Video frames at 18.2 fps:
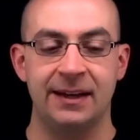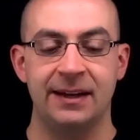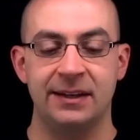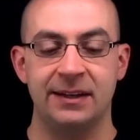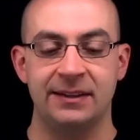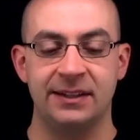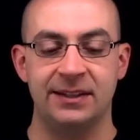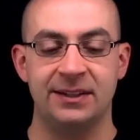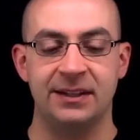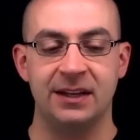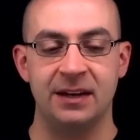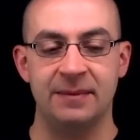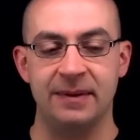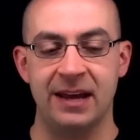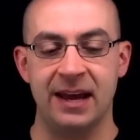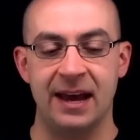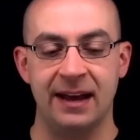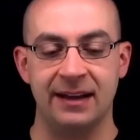This is going to
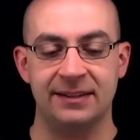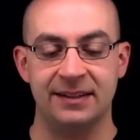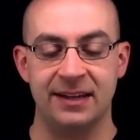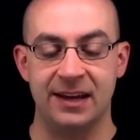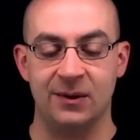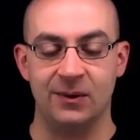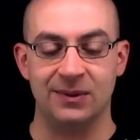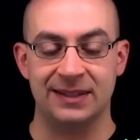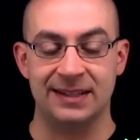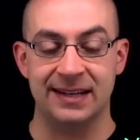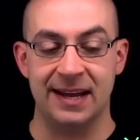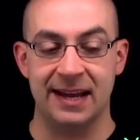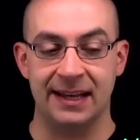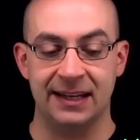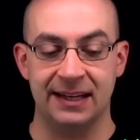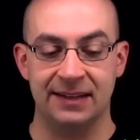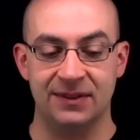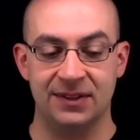be x equals
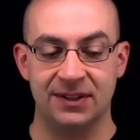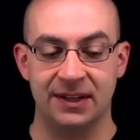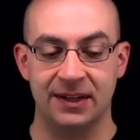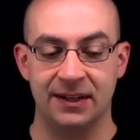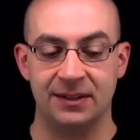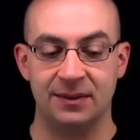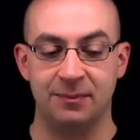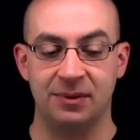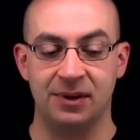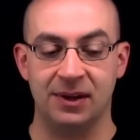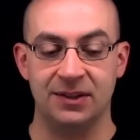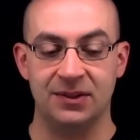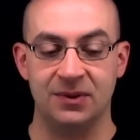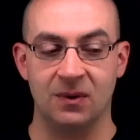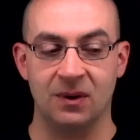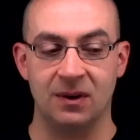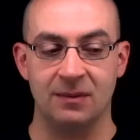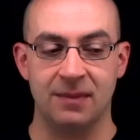negative 6
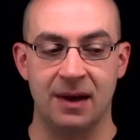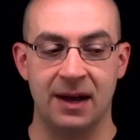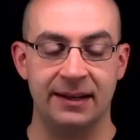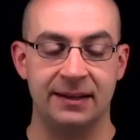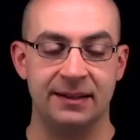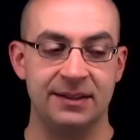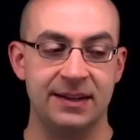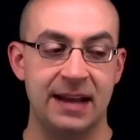plus or minus.